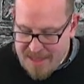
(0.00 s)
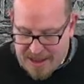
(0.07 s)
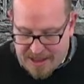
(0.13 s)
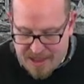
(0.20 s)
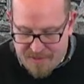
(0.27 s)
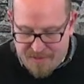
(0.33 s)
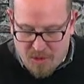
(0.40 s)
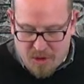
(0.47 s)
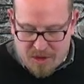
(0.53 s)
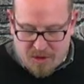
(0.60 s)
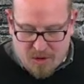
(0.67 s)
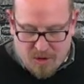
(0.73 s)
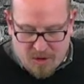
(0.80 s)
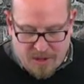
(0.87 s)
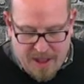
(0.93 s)
and give you
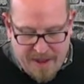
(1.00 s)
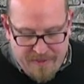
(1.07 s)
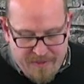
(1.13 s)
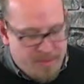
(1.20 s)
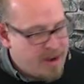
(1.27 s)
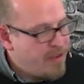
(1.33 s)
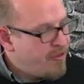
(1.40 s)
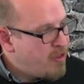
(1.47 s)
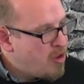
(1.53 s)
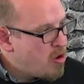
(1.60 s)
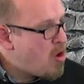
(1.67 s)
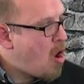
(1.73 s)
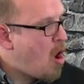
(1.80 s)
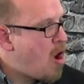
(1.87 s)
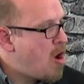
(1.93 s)
eternal life. But if
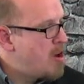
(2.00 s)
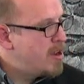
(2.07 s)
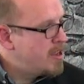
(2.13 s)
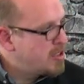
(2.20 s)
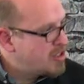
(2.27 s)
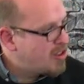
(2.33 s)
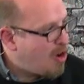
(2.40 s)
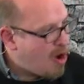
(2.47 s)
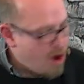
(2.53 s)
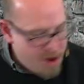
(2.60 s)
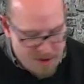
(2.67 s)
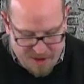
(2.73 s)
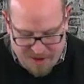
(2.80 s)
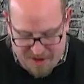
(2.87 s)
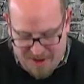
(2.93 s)
your heart is
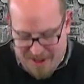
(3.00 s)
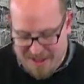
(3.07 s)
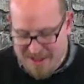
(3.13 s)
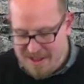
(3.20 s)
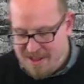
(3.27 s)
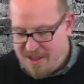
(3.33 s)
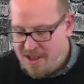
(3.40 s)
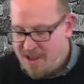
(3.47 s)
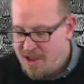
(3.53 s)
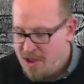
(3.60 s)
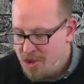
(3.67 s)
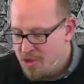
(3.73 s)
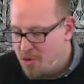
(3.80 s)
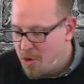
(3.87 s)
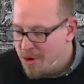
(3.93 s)
hardened
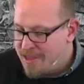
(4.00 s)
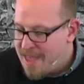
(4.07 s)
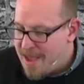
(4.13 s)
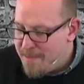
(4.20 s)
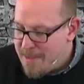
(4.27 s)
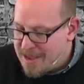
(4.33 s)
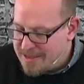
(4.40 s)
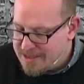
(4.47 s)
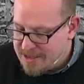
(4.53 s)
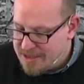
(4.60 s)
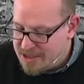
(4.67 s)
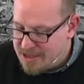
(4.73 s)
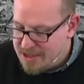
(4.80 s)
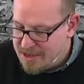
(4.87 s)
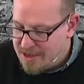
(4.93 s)
toward that
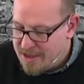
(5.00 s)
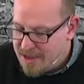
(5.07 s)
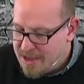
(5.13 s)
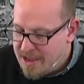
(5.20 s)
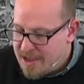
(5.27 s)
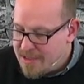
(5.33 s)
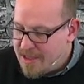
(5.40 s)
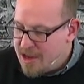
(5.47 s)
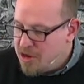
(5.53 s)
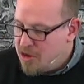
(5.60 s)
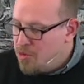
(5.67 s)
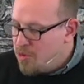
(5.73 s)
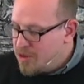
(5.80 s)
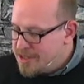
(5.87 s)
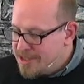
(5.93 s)
message, then
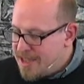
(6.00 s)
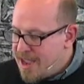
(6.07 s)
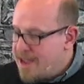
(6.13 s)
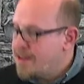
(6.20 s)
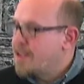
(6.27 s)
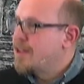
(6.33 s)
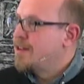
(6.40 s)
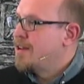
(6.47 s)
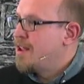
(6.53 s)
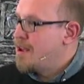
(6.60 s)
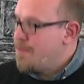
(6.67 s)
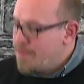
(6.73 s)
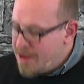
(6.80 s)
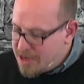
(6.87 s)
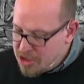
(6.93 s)
you will stand
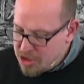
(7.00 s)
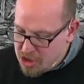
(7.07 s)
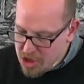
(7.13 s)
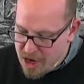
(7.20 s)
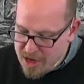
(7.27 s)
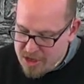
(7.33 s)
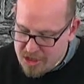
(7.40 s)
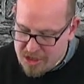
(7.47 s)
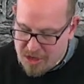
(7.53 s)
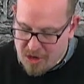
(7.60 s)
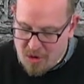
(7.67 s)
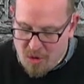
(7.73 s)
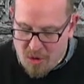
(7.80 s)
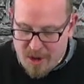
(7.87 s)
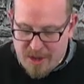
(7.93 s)
condemned and judged
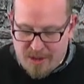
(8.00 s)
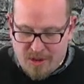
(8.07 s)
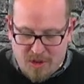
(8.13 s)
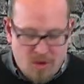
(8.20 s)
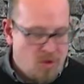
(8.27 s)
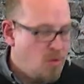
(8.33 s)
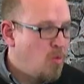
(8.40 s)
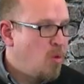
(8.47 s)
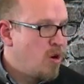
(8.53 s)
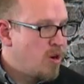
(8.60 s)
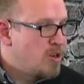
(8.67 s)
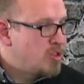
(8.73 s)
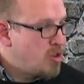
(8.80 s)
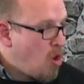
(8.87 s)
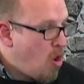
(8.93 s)
according to your
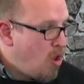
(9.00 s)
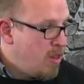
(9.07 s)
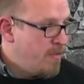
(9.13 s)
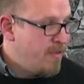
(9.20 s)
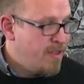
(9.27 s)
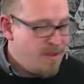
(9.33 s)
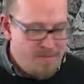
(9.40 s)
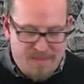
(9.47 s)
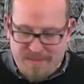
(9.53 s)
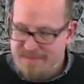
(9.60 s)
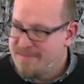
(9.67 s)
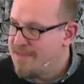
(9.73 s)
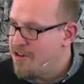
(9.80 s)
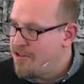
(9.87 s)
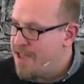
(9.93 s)
works, all of them,
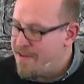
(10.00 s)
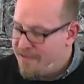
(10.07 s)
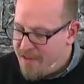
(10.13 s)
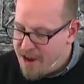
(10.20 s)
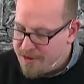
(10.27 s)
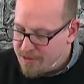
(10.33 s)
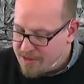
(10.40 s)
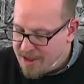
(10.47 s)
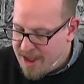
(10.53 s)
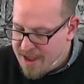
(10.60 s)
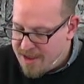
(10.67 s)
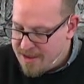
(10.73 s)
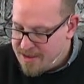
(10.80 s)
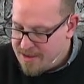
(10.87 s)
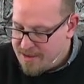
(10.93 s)
on that final day.